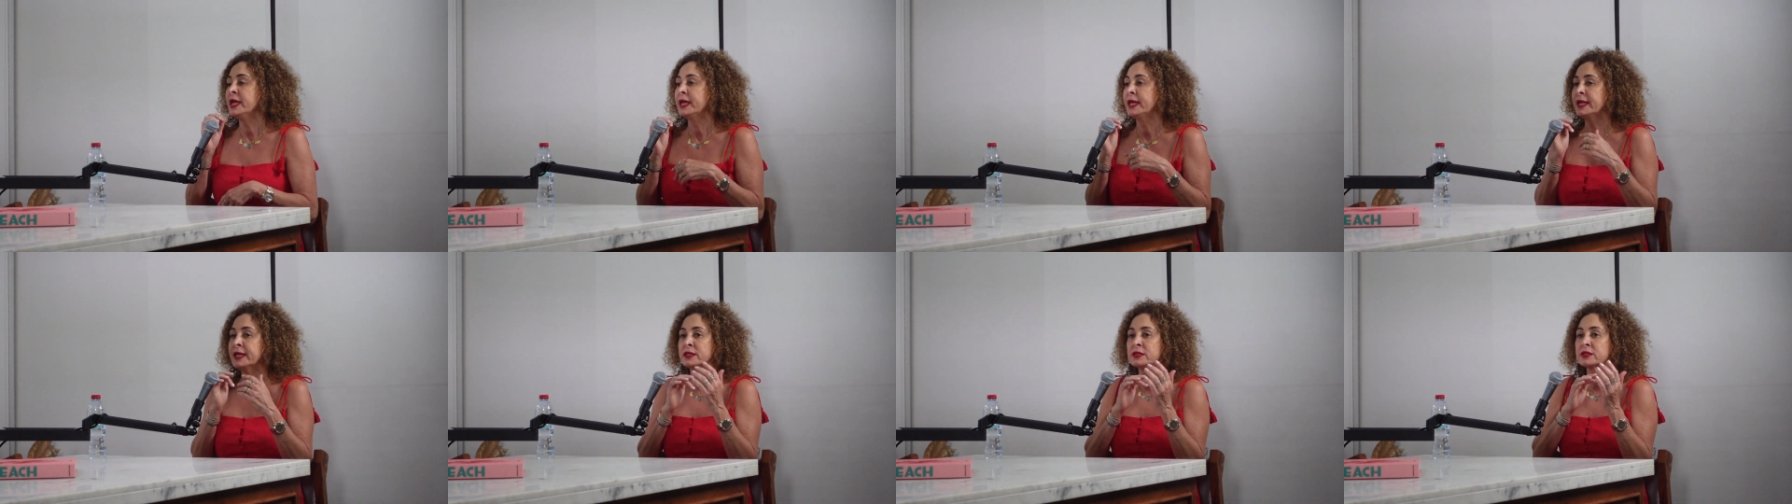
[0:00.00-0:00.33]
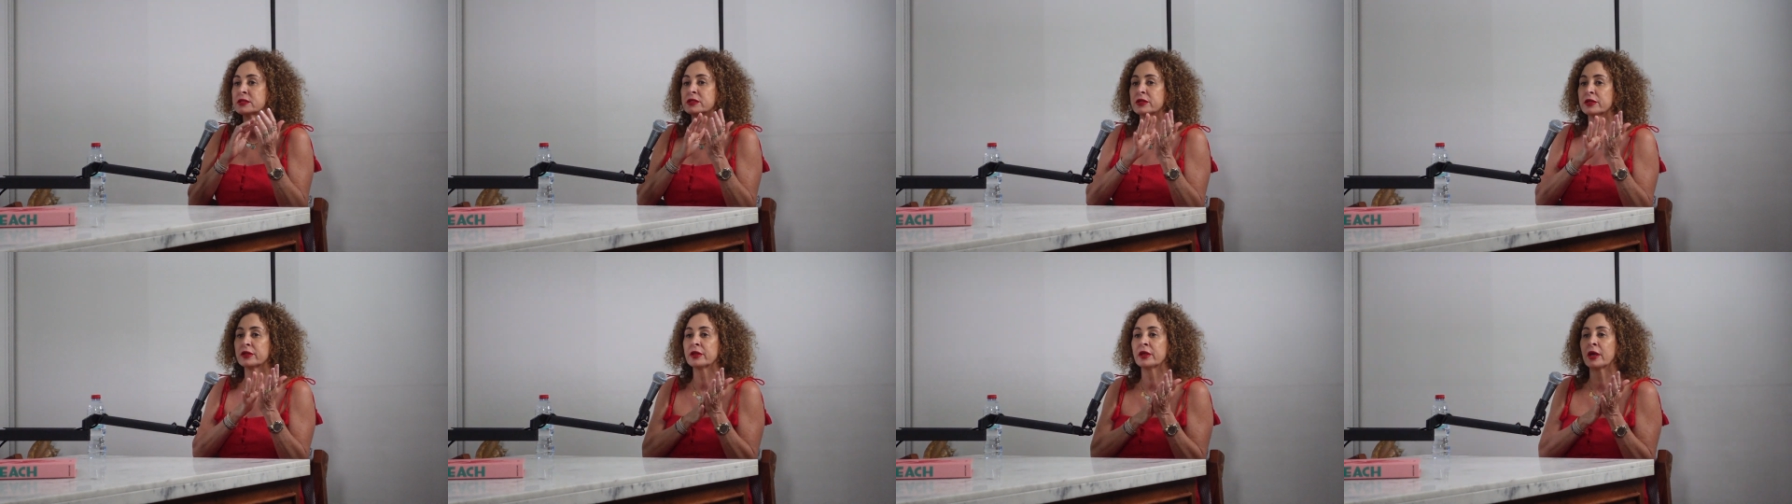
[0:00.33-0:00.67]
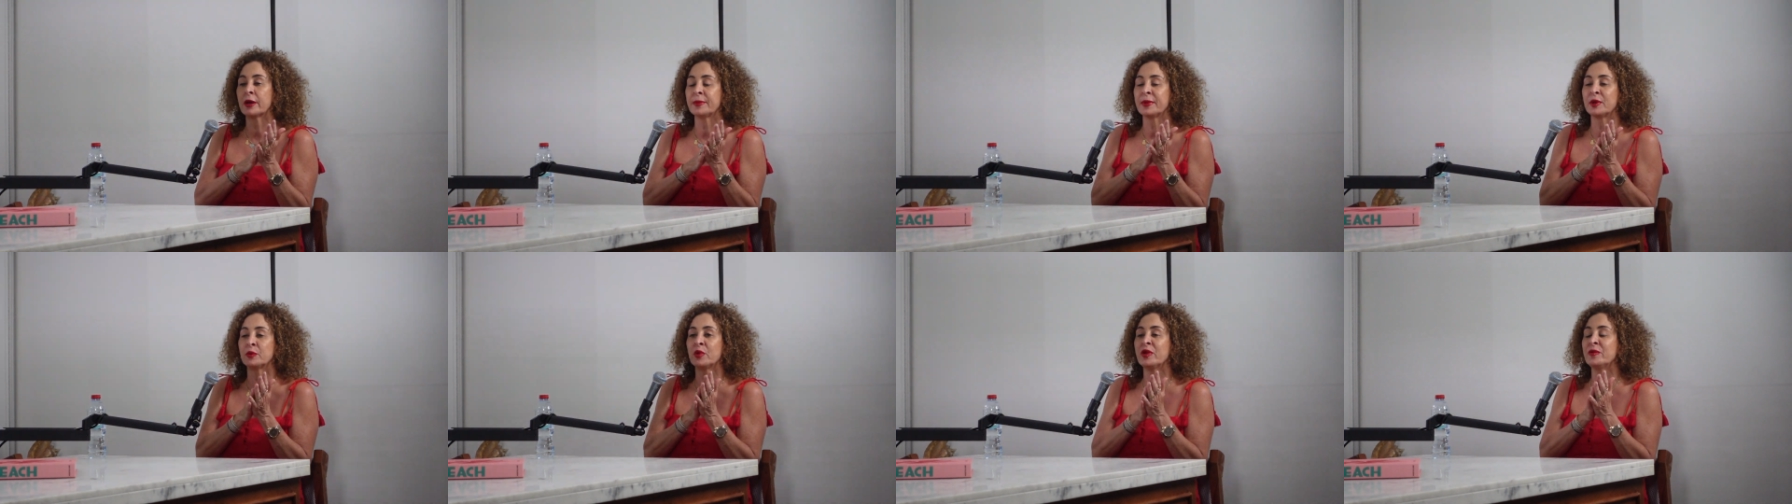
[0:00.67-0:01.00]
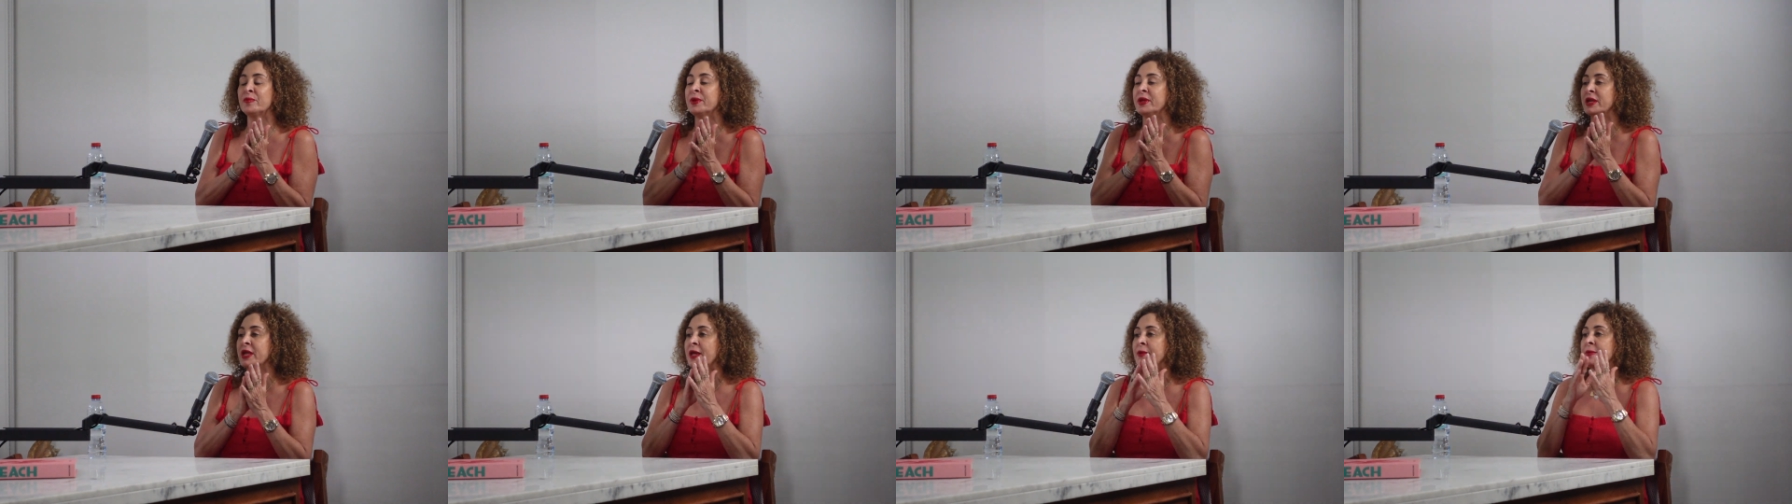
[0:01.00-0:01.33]
It's, I mean, we've
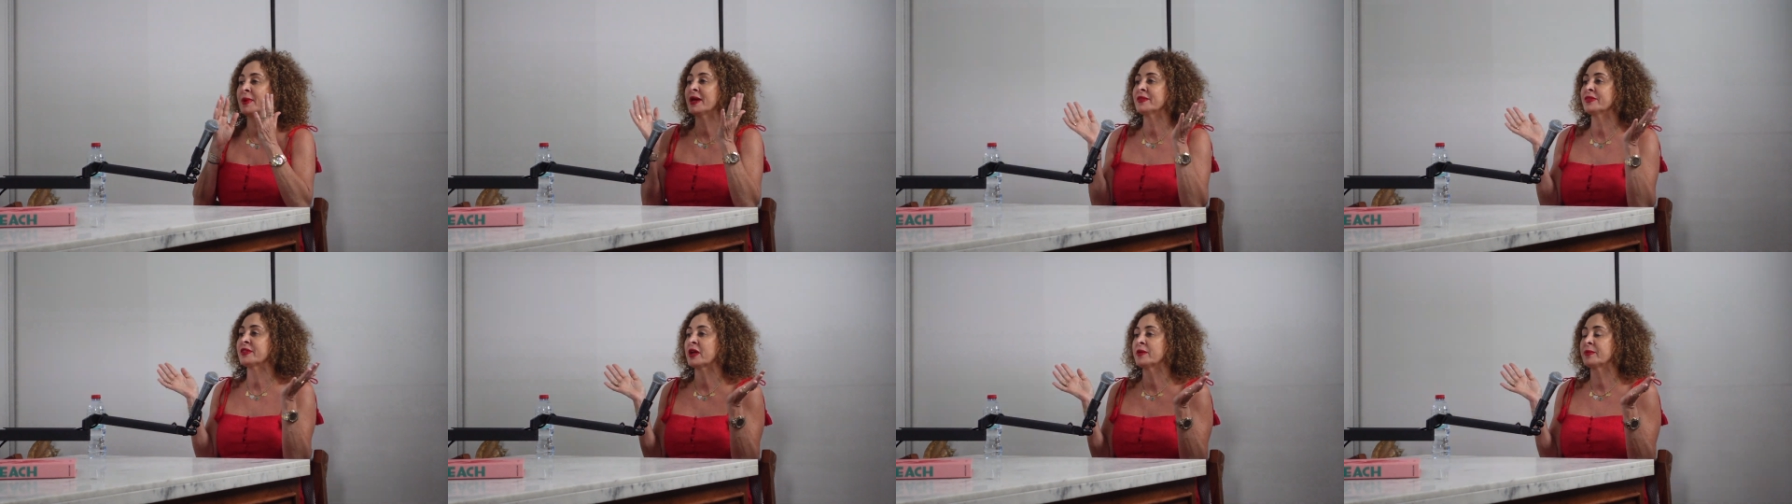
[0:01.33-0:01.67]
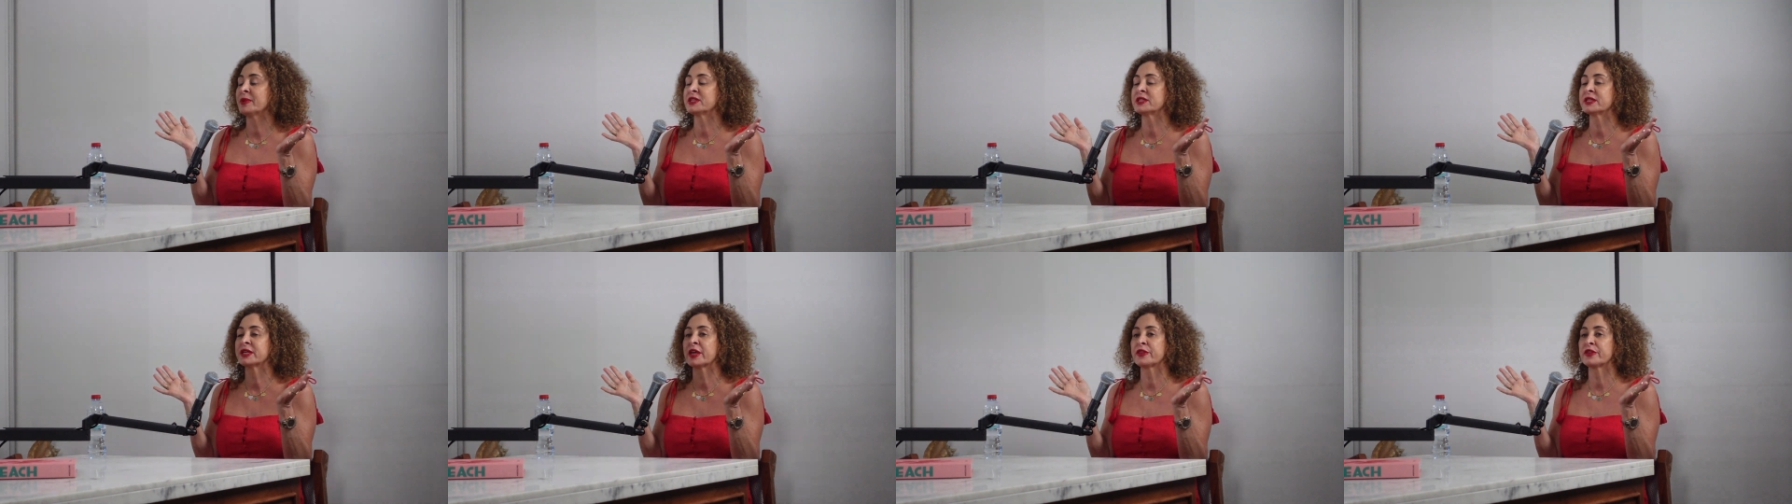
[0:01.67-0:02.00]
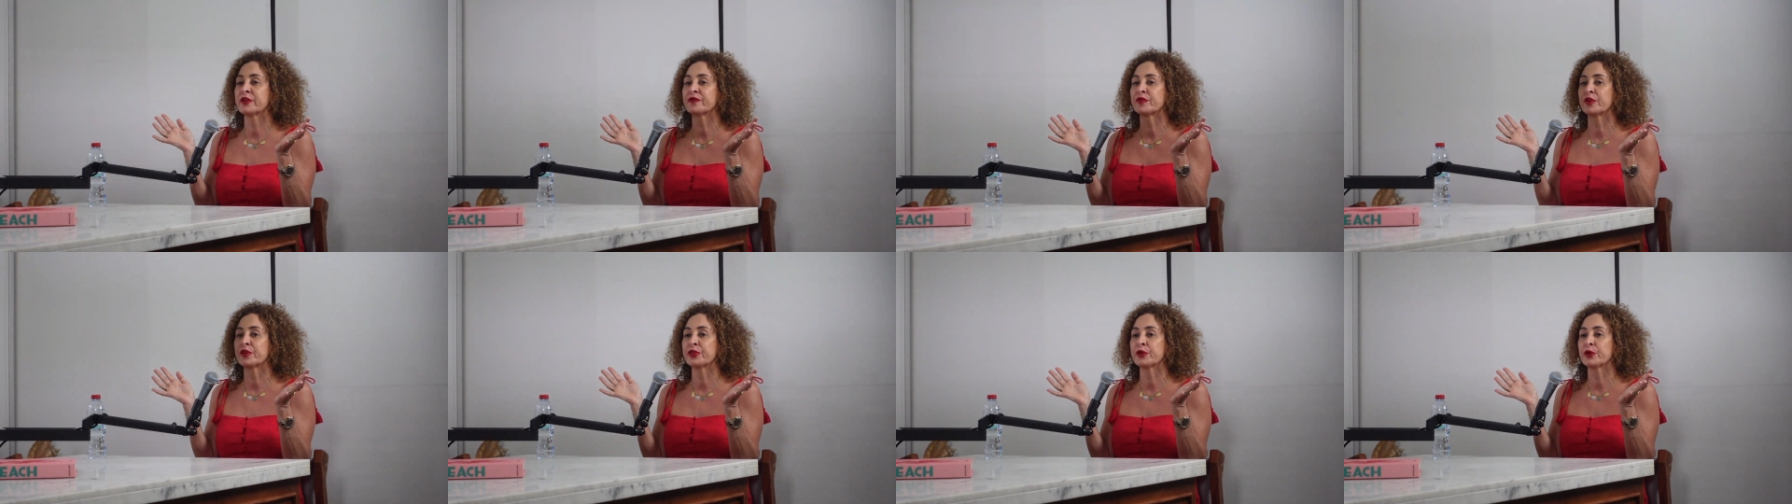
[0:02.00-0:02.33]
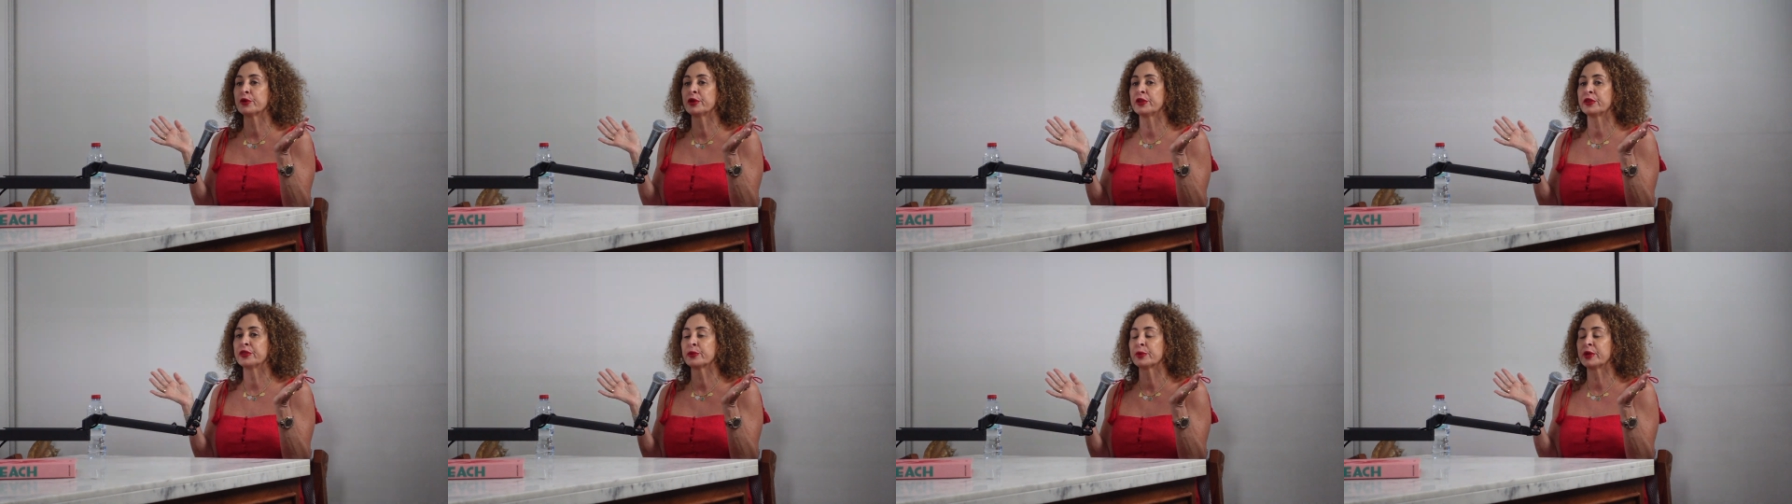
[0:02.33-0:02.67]
been, Matt and I have been together for
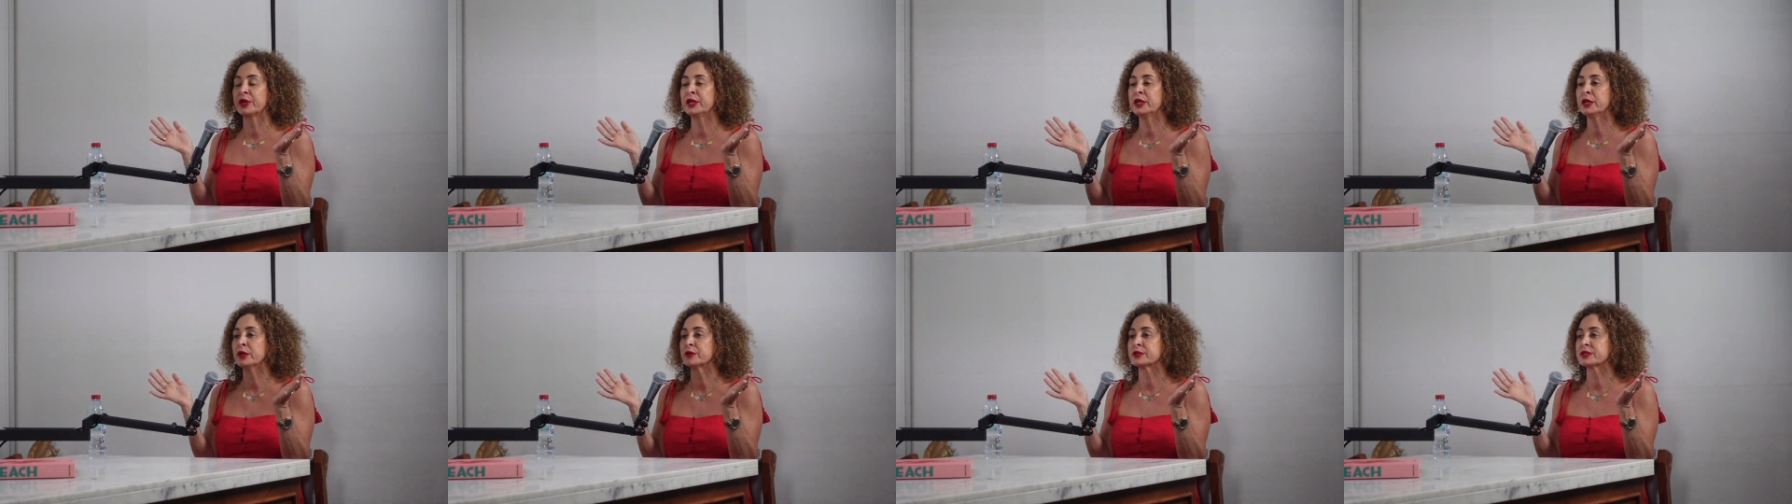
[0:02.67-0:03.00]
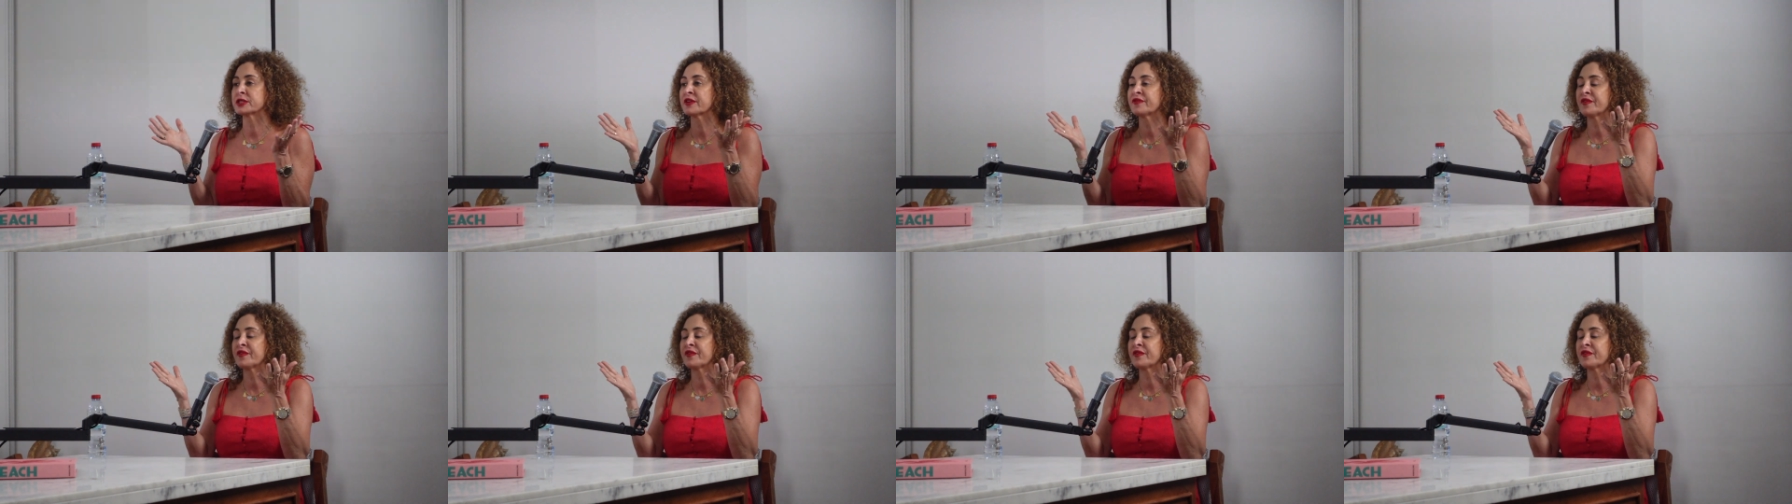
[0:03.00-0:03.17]
33 years.